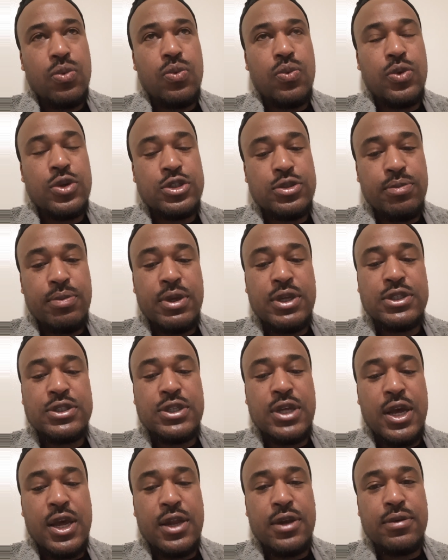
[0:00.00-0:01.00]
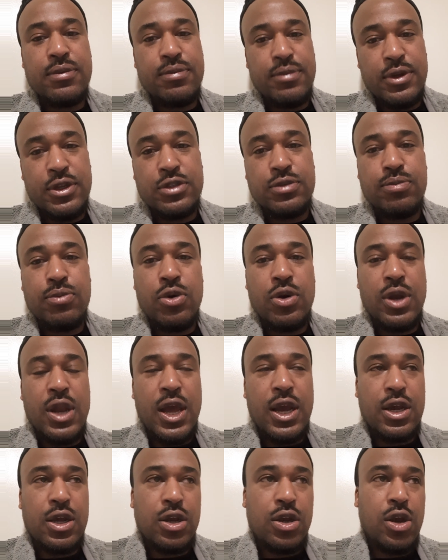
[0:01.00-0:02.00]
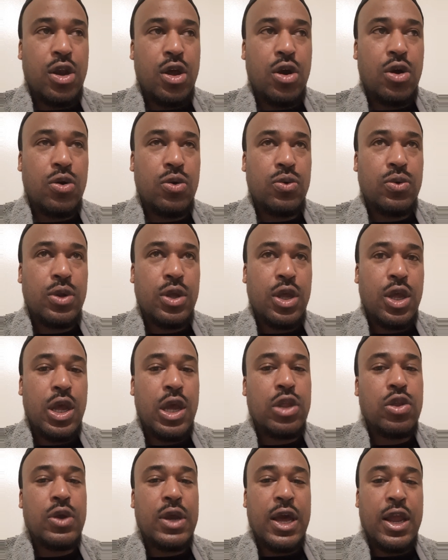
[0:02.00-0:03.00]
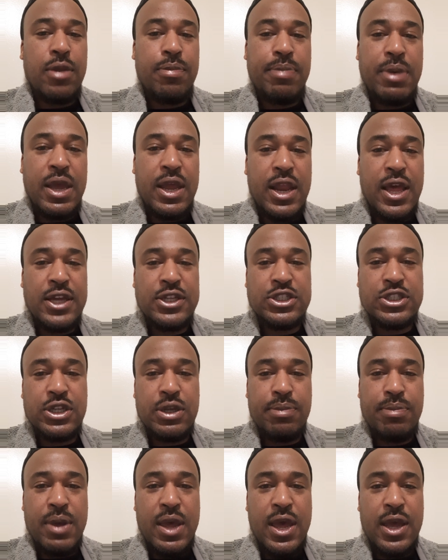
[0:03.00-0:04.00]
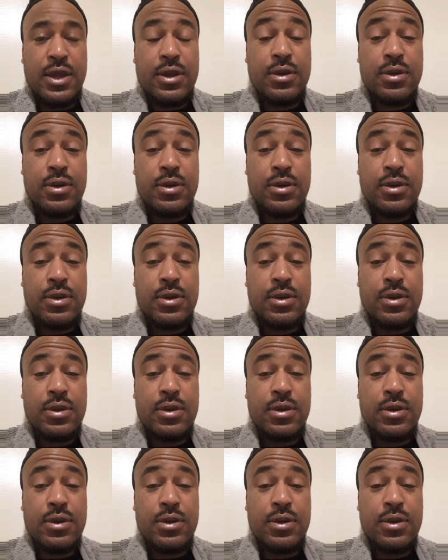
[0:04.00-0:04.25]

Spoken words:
which means that it's more like a loan, and you got to pay that shit back.